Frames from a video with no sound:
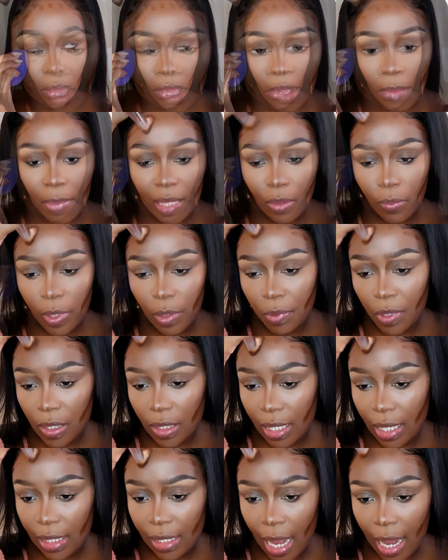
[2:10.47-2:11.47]
By the way,
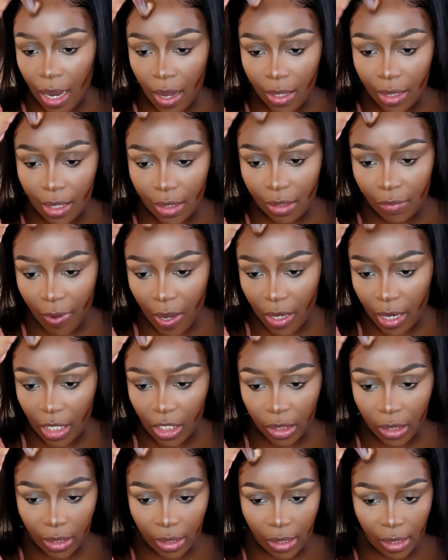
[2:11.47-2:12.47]
beauties, I got this
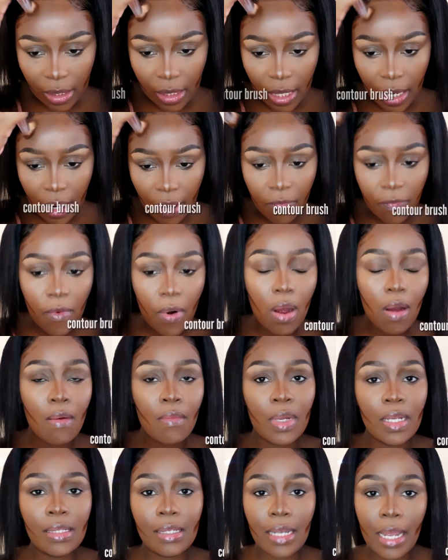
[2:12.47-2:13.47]
foundation stick
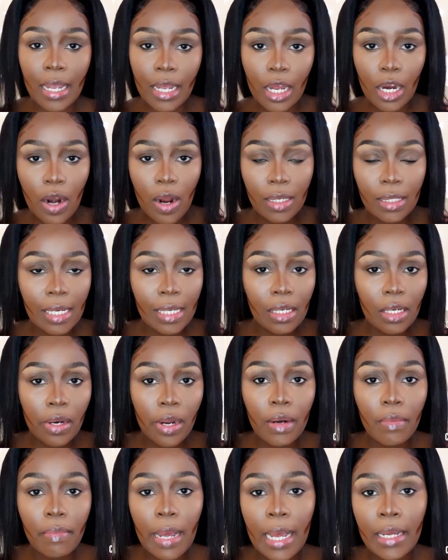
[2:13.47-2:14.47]
from Take a Lot. I did
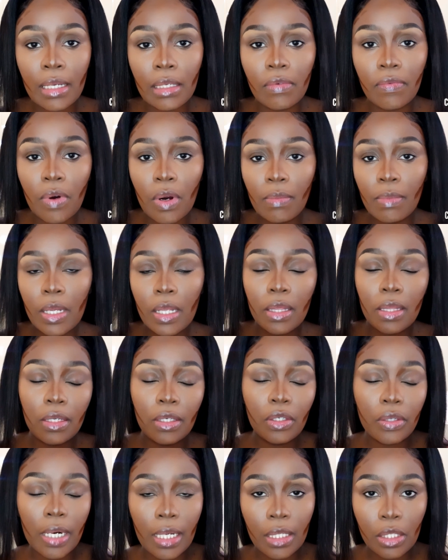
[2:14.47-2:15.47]
not buy it from the
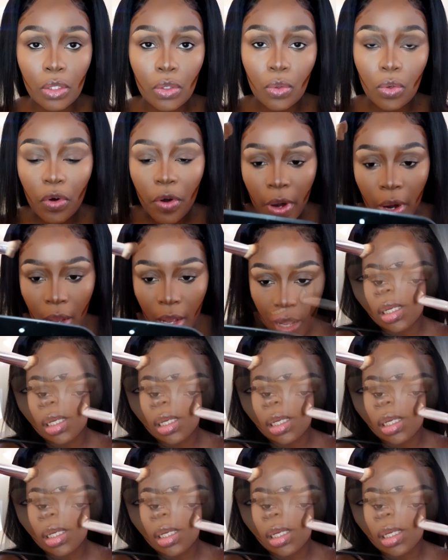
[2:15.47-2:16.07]
drugstore.